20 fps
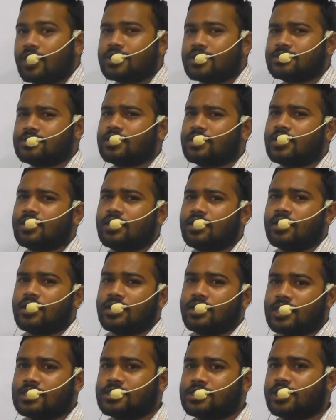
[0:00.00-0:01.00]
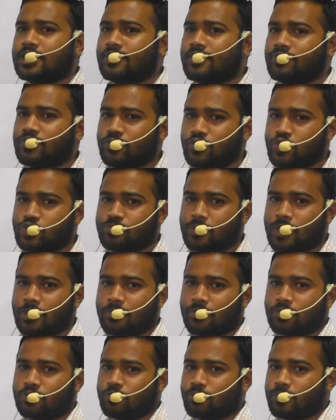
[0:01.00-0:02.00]
is the necessity of the
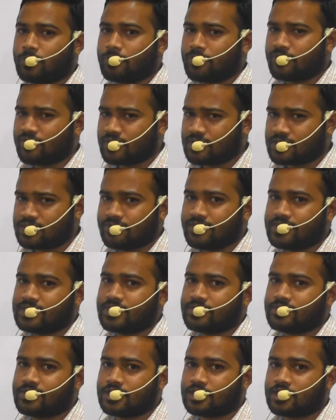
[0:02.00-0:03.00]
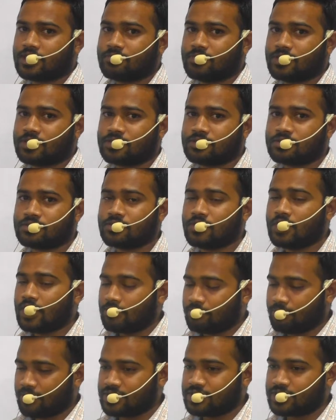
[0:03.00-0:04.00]
newspaper to prepare for the civil service examinations?
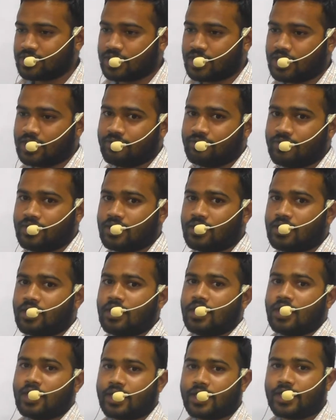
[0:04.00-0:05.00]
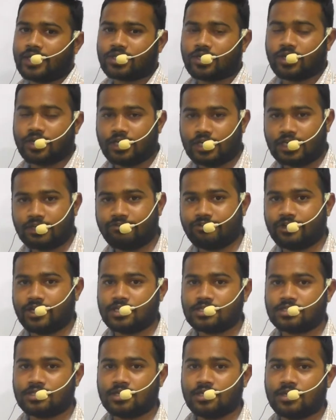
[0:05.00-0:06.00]
Basically we get current
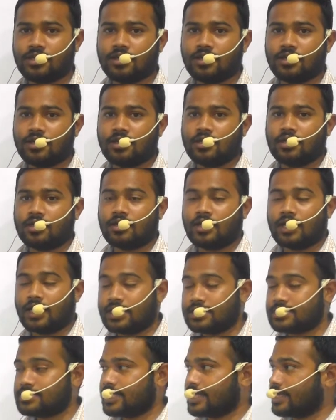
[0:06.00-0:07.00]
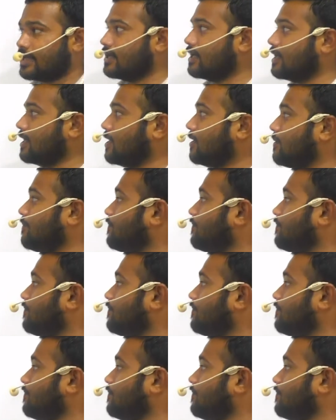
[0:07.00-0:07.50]
affairs, and secondly